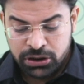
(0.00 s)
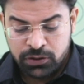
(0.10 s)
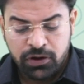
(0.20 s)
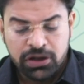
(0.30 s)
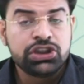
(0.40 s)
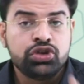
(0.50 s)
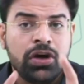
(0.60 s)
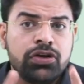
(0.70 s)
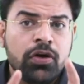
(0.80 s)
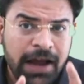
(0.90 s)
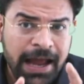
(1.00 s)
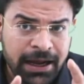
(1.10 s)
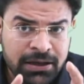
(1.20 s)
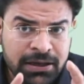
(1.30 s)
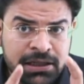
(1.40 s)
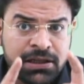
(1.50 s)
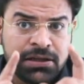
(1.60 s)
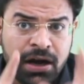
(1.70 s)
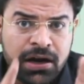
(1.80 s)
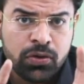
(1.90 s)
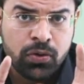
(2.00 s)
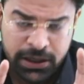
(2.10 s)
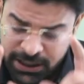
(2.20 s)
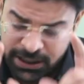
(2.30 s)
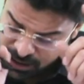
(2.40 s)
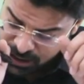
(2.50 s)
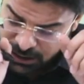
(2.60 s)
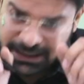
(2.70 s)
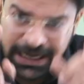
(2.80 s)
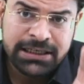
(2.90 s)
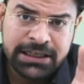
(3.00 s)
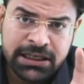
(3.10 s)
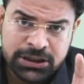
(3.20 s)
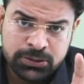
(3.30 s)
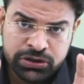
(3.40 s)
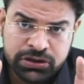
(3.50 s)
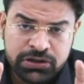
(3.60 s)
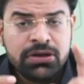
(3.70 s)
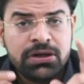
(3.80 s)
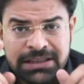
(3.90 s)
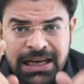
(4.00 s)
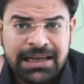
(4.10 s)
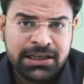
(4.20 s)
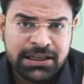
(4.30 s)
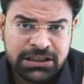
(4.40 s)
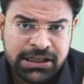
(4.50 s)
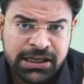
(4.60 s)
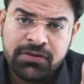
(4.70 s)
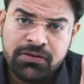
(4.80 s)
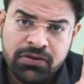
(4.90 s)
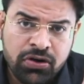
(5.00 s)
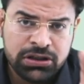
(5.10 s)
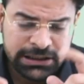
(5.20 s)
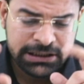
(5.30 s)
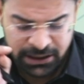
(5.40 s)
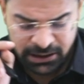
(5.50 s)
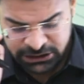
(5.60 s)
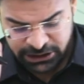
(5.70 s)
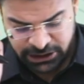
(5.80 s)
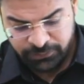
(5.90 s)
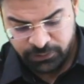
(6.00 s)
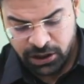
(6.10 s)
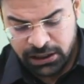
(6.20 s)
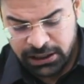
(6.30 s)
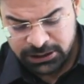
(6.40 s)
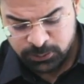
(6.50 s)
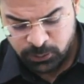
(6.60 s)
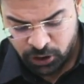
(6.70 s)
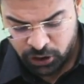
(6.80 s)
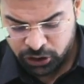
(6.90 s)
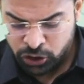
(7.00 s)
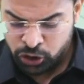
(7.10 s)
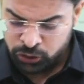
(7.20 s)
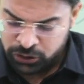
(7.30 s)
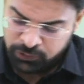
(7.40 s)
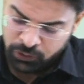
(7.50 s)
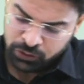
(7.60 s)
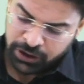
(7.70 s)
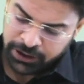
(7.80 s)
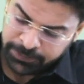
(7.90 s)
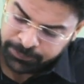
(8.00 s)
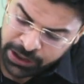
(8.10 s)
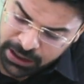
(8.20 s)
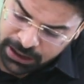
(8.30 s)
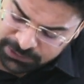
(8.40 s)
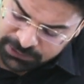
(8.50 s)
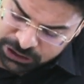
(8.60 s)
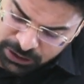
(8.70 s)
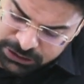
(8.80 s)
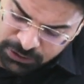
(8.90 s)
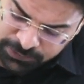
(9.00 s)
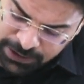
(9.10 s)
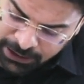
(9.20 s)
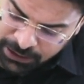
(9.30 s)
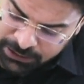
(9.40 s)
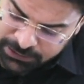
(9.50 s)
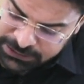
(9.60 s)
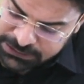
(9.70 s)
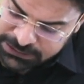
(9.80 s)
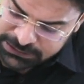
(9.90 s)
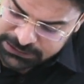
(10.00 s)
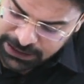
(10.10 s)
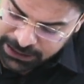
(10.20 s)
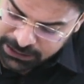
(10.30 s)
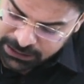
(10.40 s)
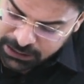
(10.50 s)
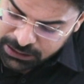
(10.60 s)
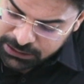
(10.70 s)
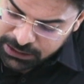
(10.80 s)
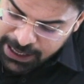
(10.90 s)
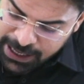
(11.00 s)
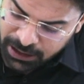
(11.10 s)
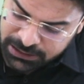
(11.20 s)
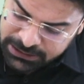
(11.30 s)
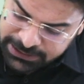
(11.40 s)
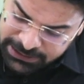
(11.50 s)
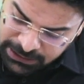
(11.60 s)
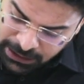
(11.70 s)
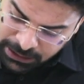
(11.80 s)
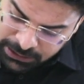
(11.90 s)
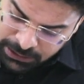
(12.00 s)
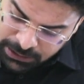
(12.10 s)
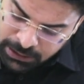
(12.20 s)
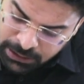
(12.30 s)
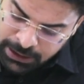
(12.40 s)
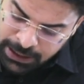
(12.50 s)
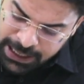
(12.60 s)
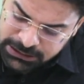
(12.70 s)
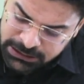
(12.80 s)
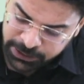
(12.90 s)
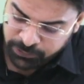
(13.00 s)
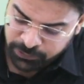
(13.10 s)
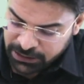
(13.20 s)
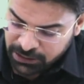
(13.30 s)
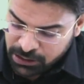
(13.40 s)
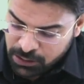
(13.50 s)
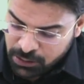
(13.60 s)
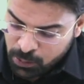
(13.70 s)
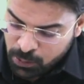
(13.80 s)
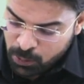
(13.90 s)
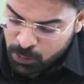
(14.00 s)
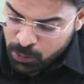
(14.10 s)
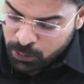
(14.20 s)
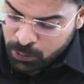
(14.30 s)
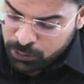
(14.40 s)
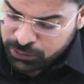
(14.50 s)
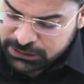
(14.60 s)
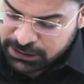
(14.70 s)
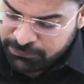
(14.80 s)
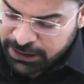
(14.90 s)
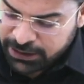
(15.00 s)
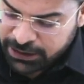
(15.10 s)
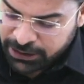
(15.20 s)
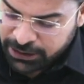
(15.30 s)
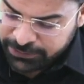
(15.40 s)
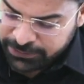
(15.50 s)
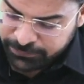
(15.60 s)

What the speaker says: the choice of angle in the third quadrant, tan theta is positive, sine theta is negative, cos theta is negative. Let's move on to the fourth quadrant. If the choice of angle is such that the angle theta lies between 270 degree